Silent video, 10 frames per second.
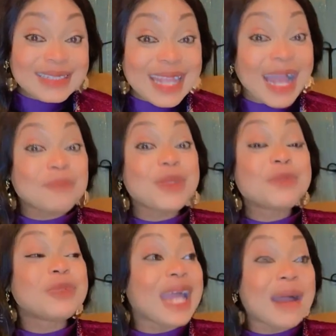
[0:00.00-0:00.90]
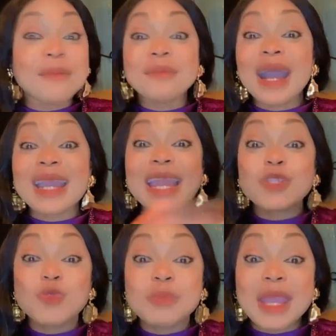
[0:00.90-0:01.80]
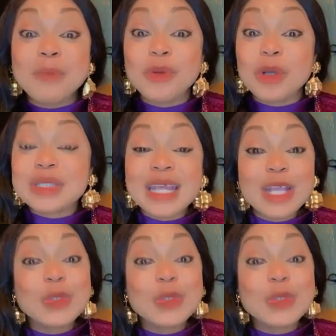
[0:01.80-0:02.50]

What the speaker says: There are people that market women brought